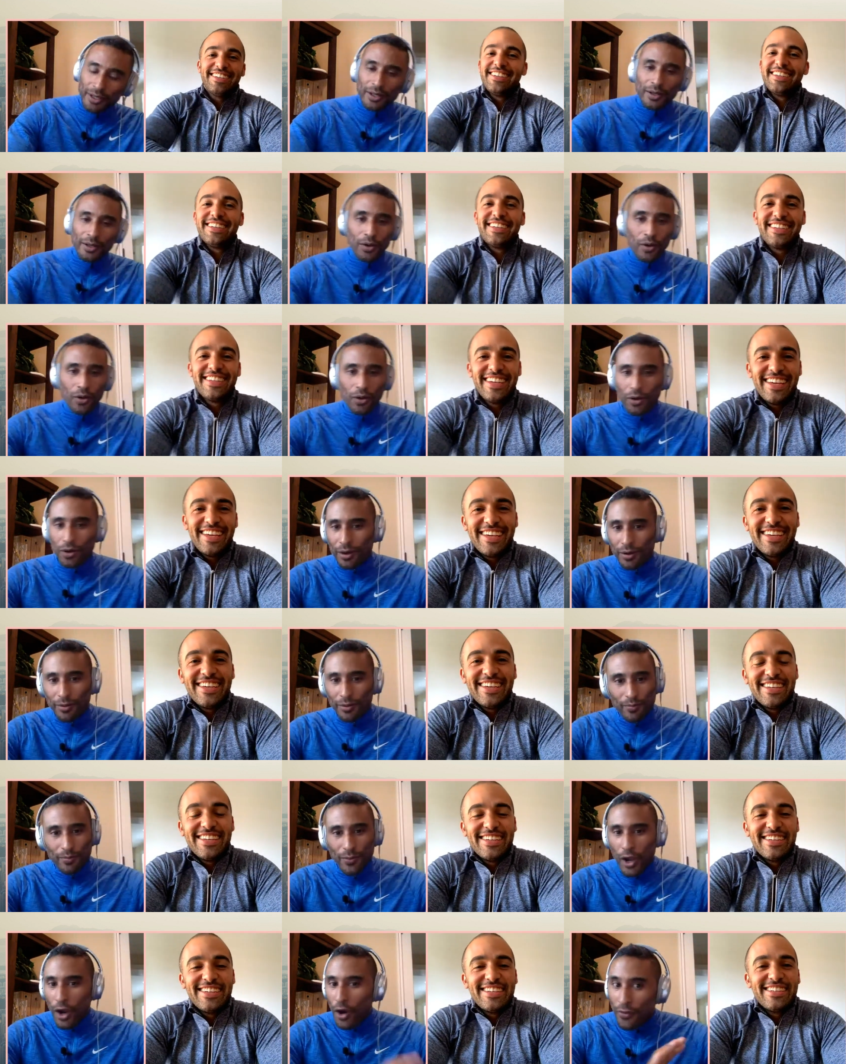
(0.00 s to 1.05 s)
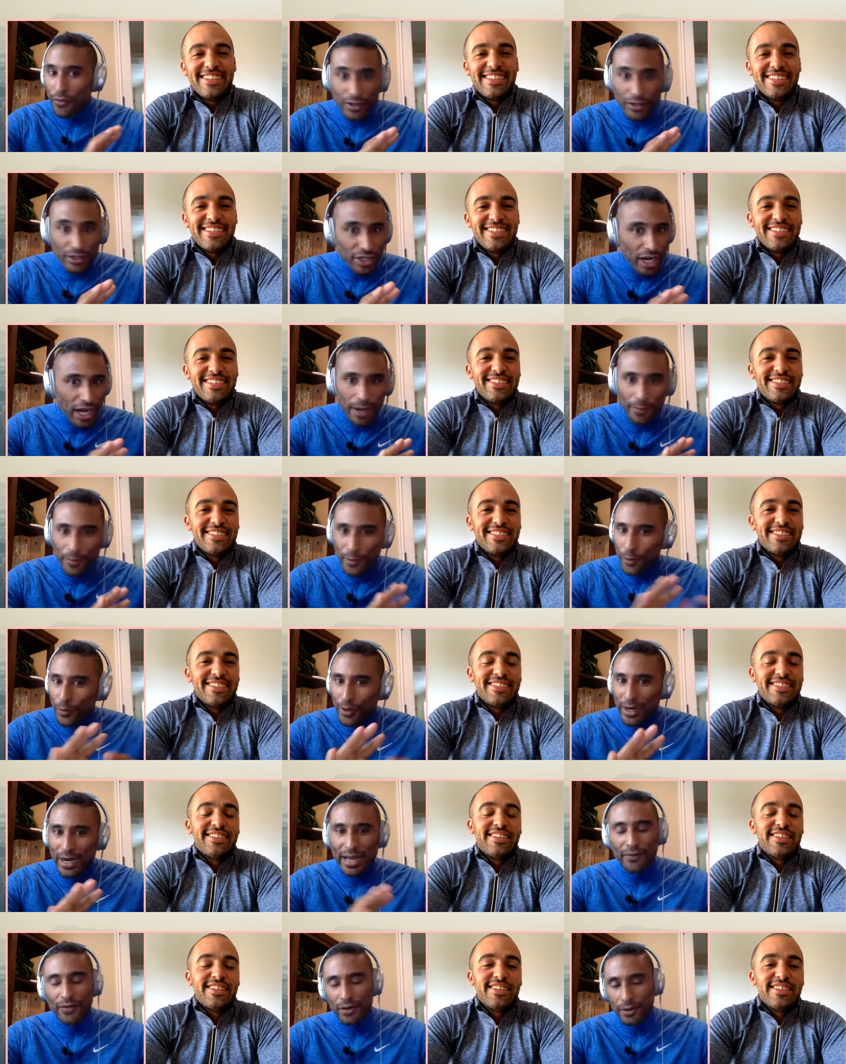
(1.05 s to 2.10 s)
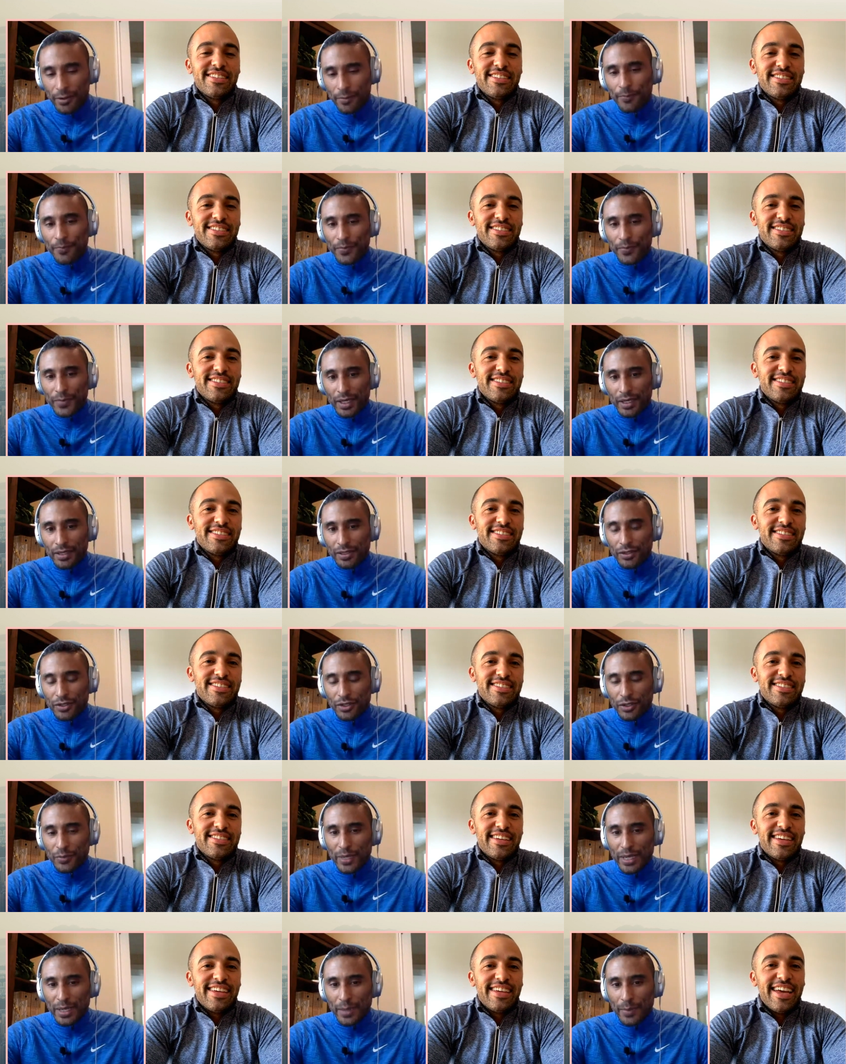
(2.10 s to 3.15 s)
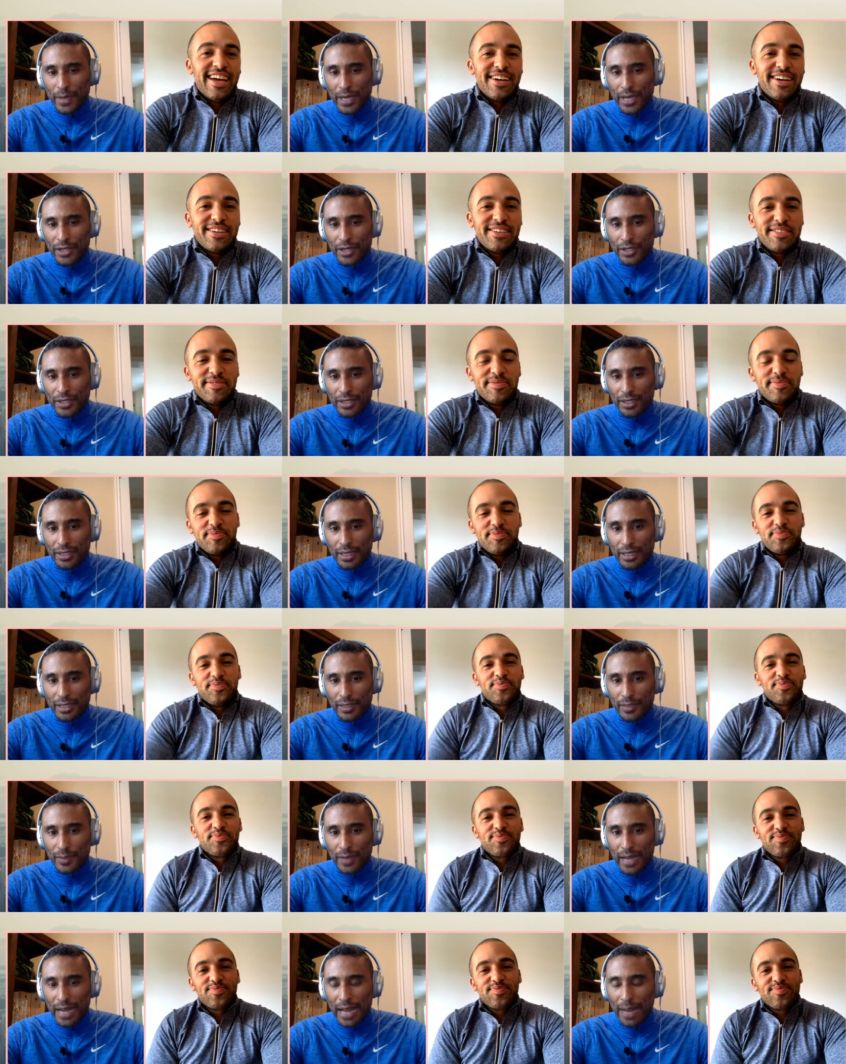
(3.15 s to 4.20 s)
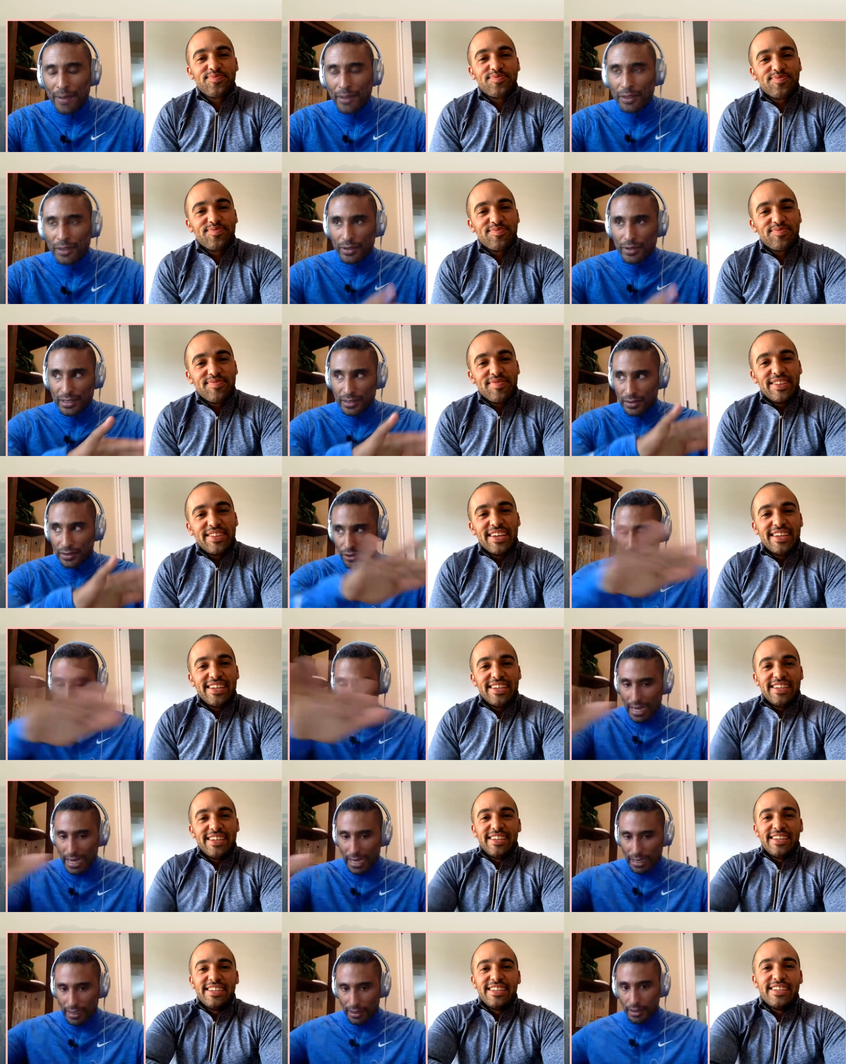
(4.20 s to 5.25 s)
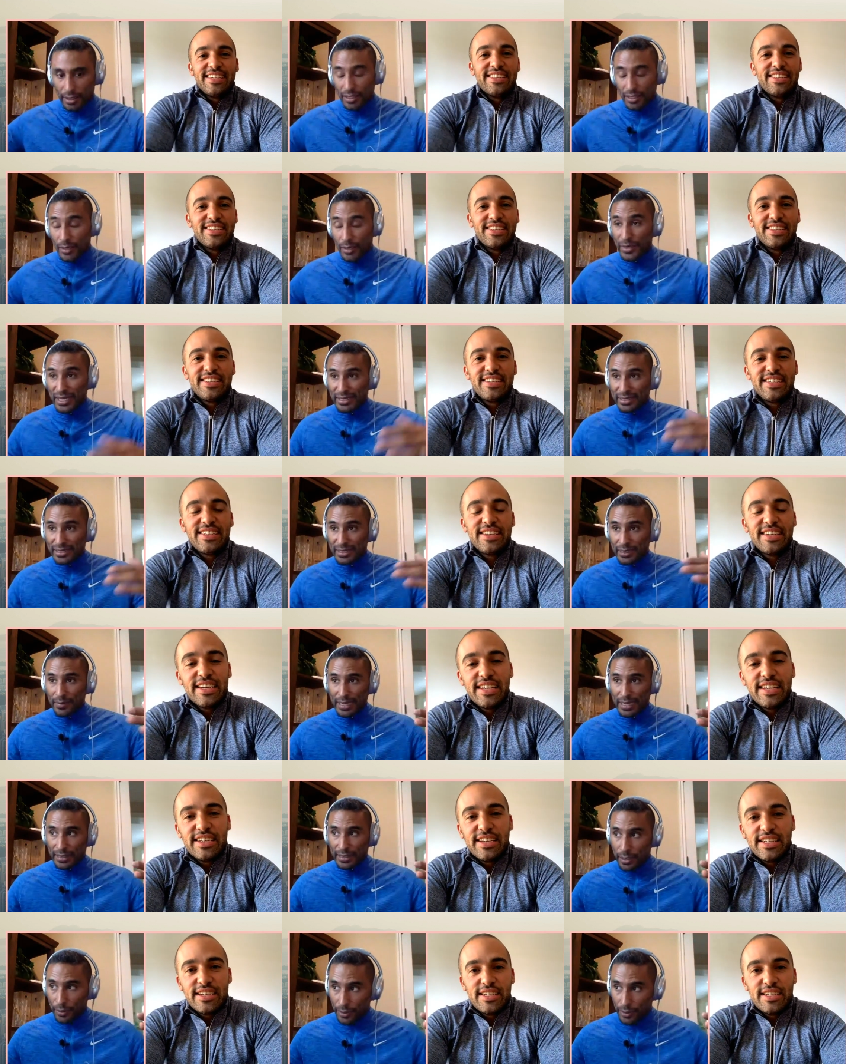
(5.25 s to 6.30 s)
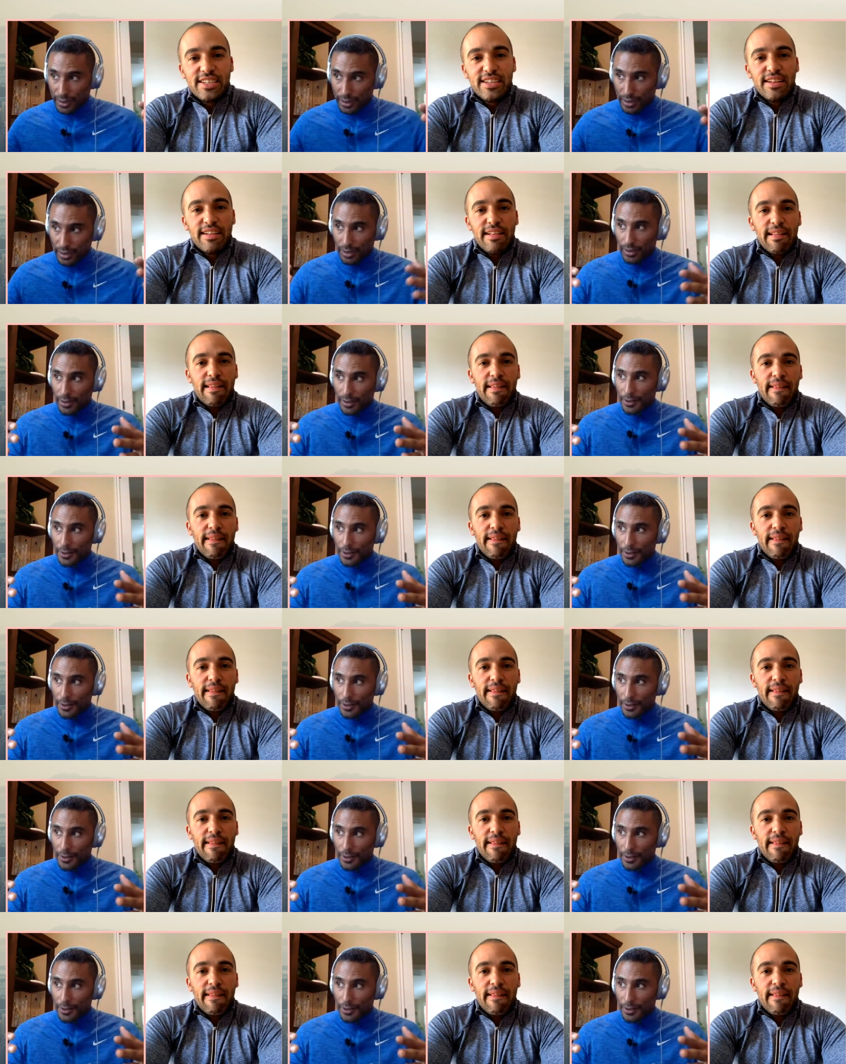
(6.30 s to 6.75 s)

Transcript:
Speaker 1: or over jump or whatever. So just being patient yeah. in that spot. How about the rest of the track? Because I mean, it seemed like there was